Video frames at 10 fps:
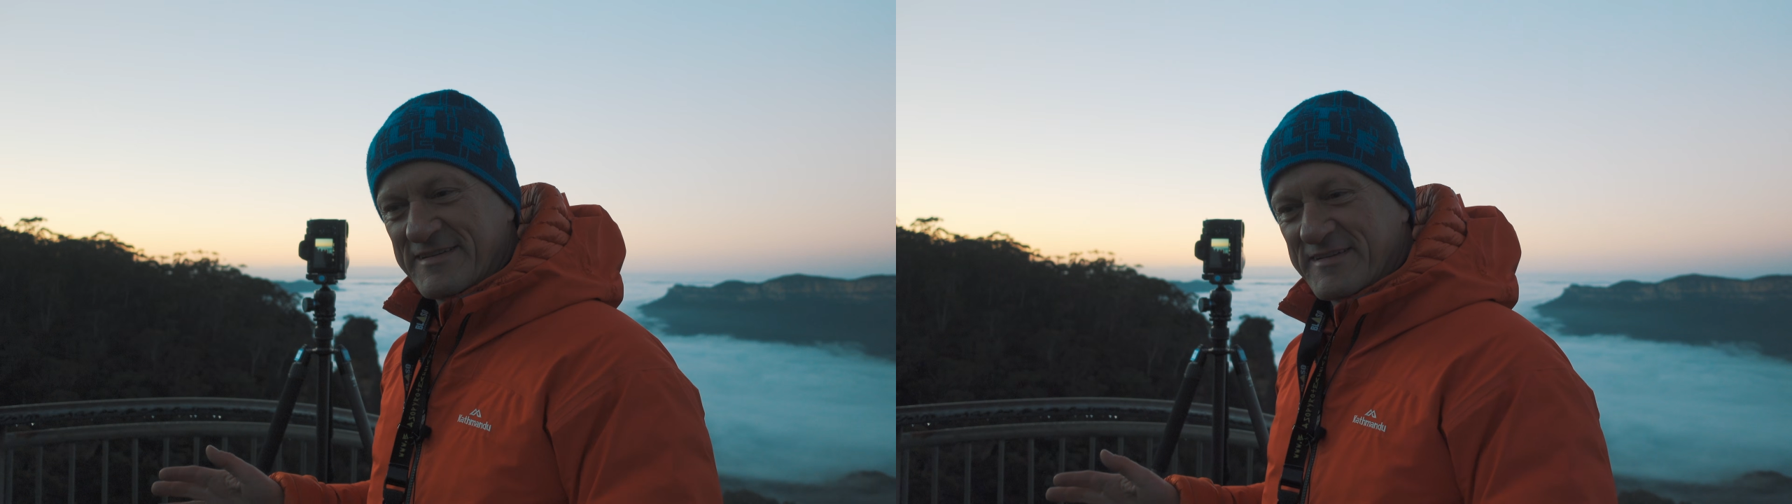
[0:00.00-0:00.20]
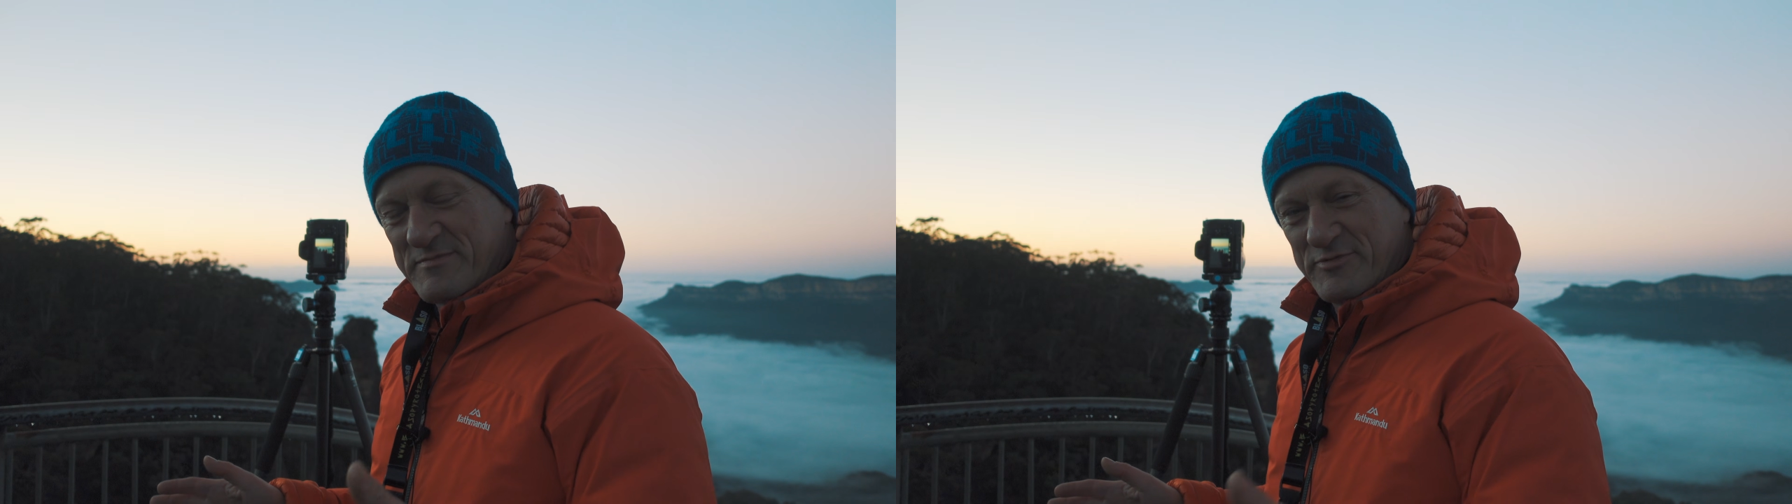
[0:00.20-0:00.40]

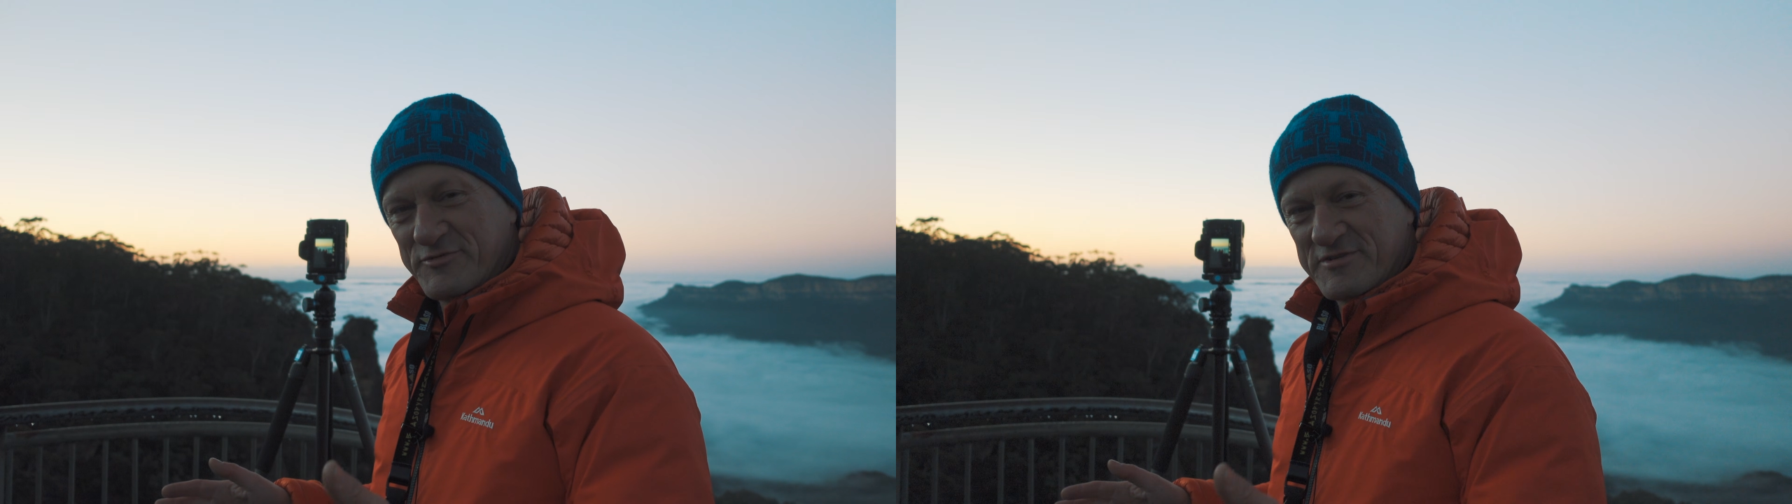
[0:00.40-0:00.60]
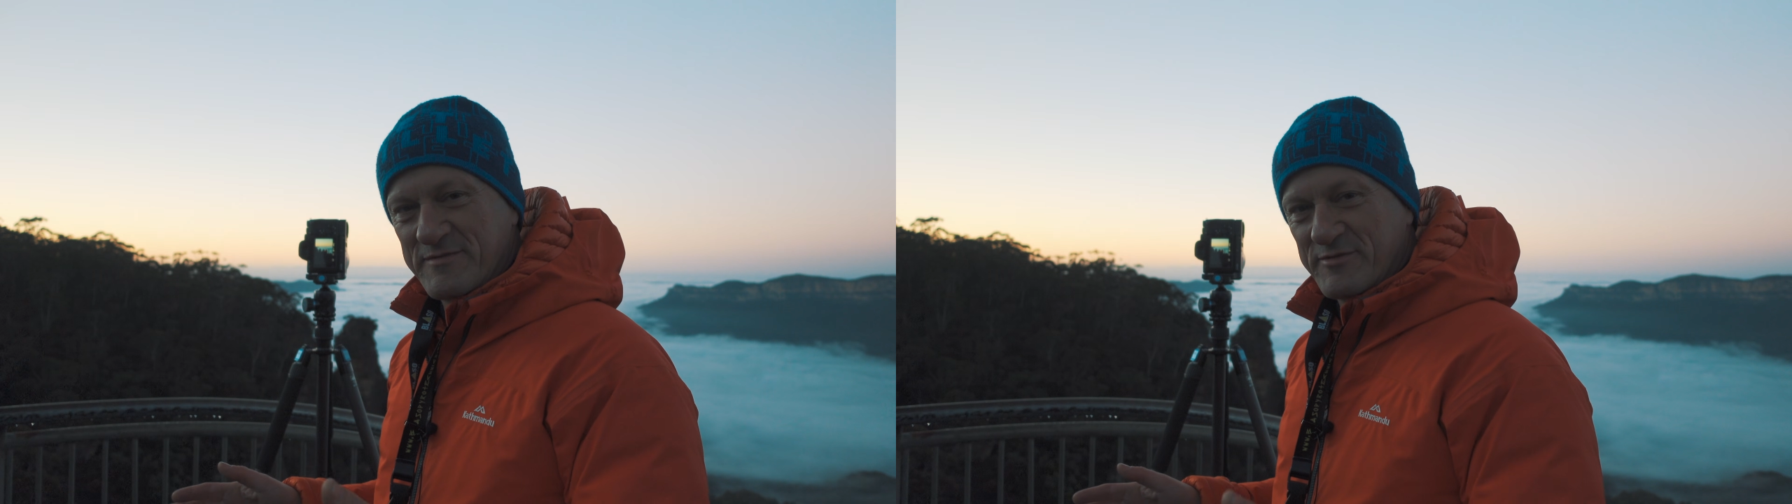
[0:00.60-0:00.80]
in
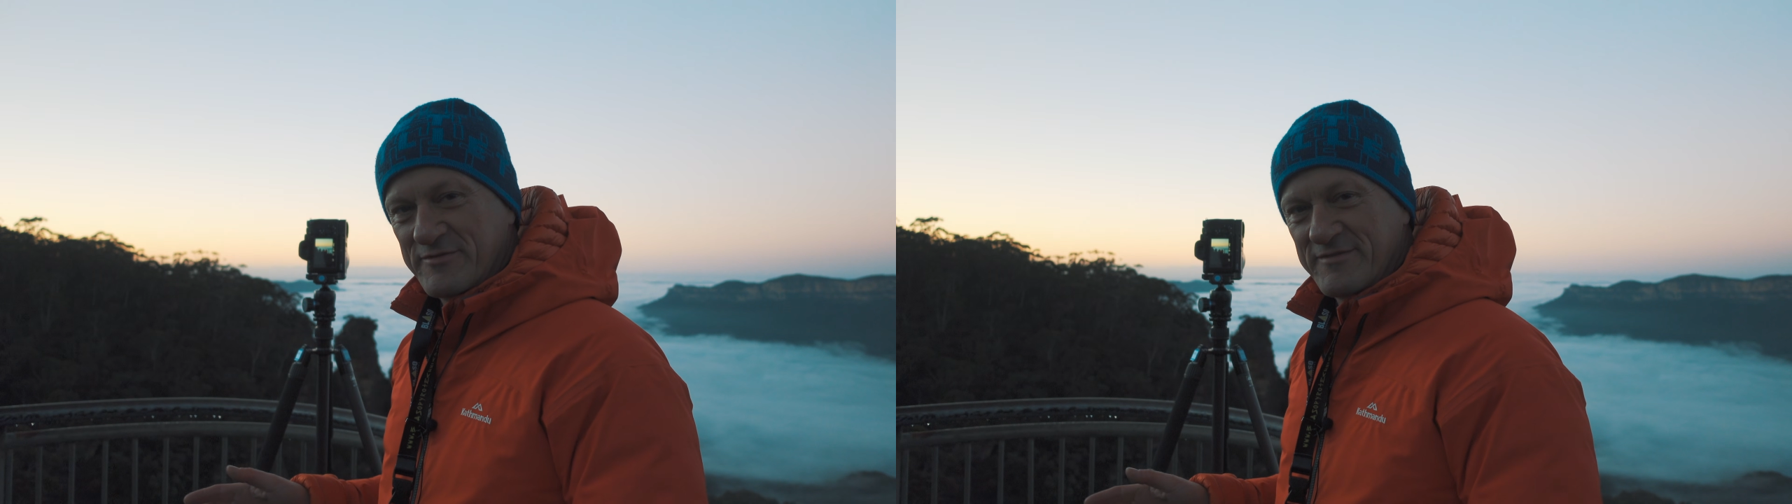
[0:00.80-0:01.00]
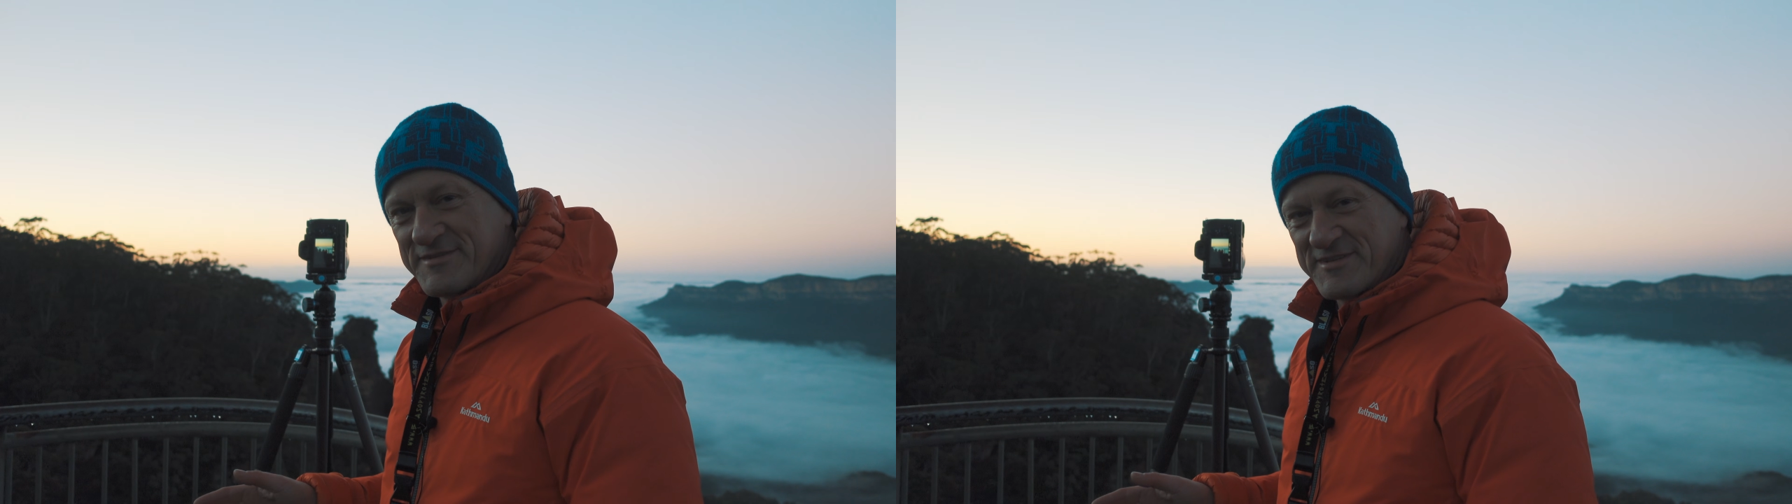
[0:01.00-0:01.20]
portrait
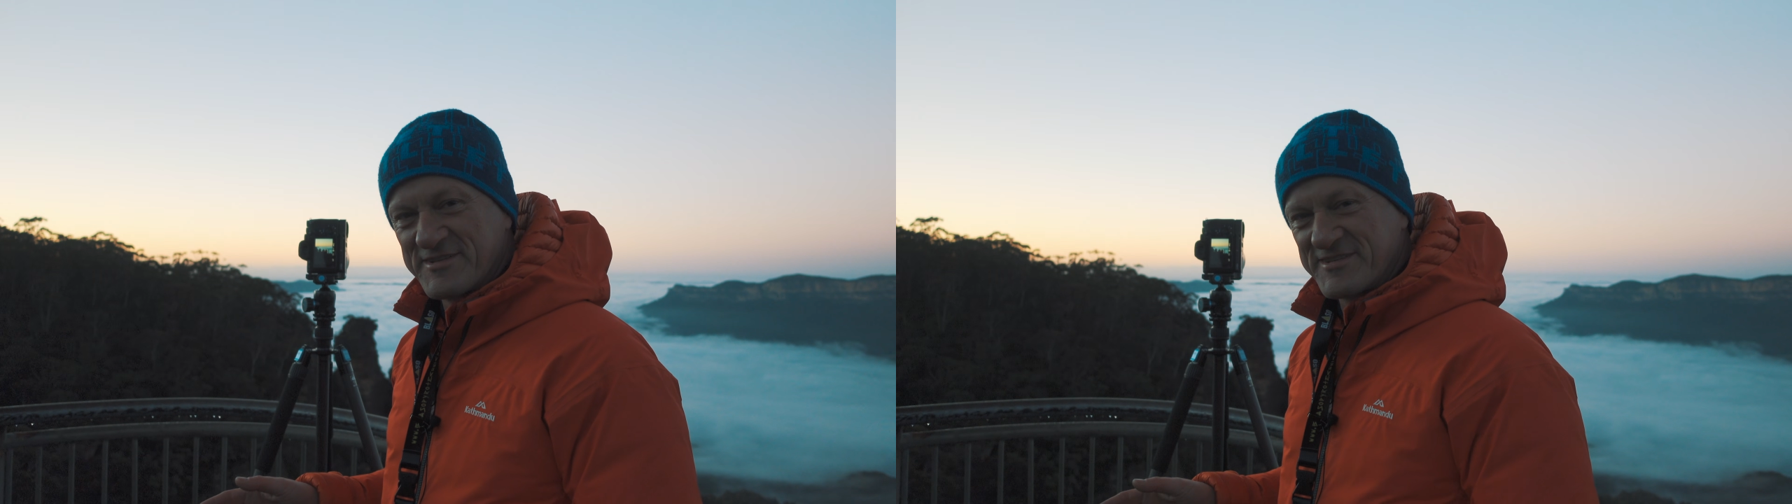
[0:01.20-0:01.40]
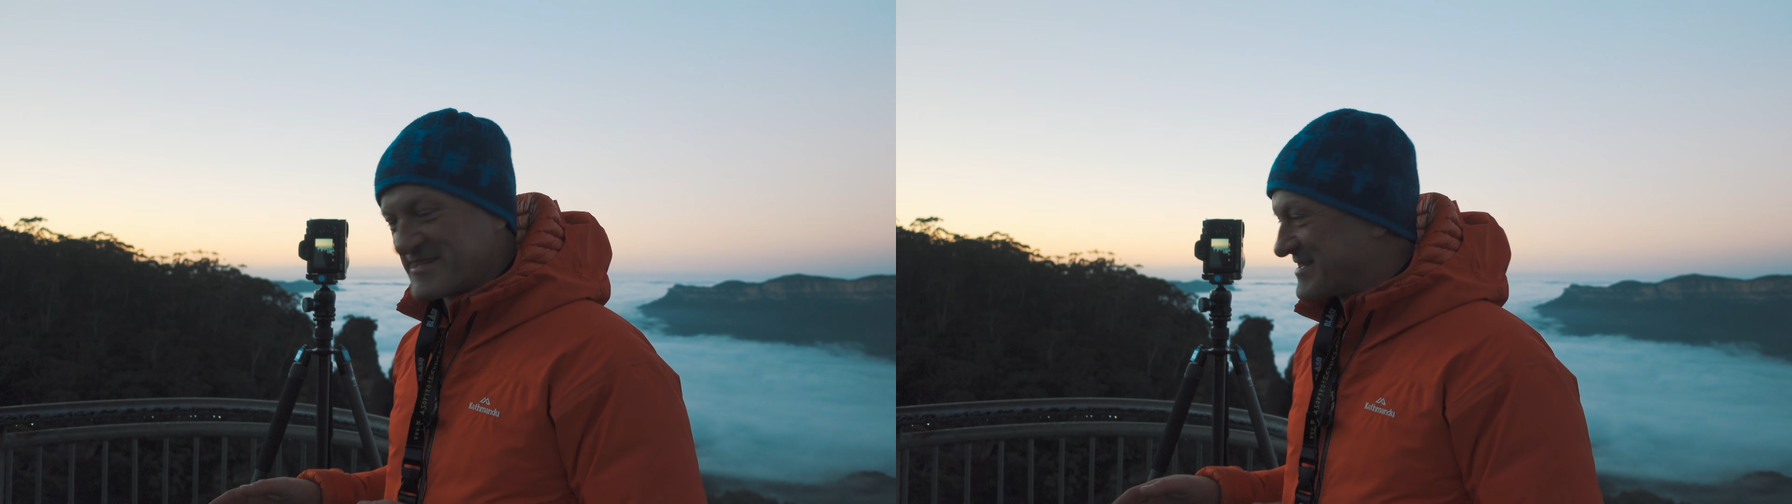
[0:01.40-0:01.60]
mode to stitch this